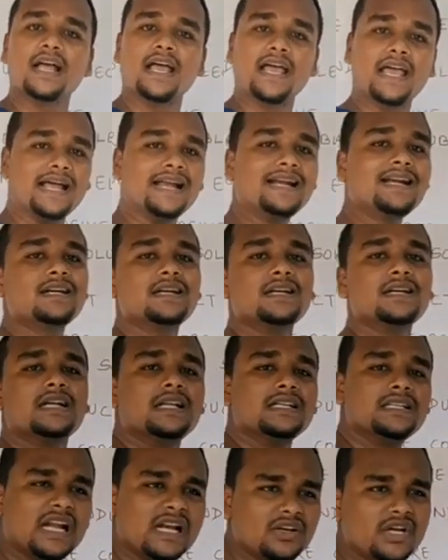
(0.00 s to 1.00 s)
and
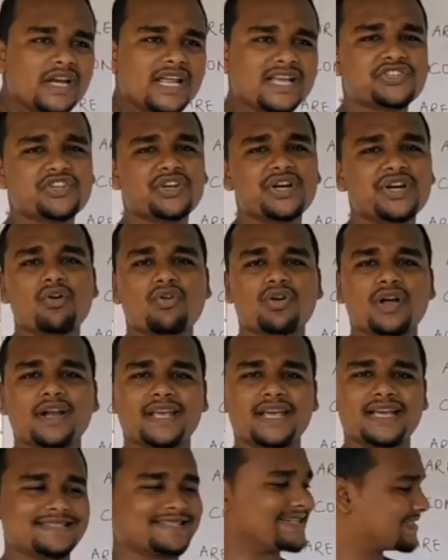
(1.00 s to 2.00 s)
the naturally
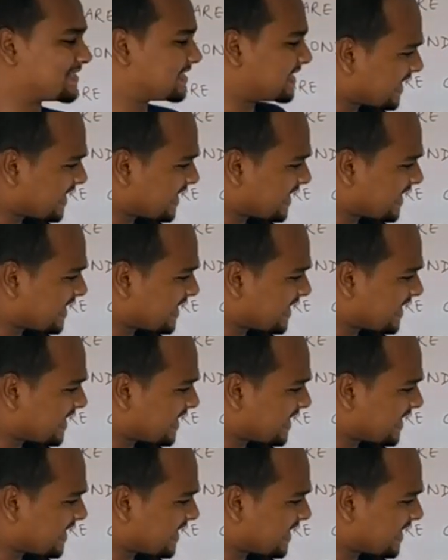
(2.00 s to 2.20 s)
occurring acids,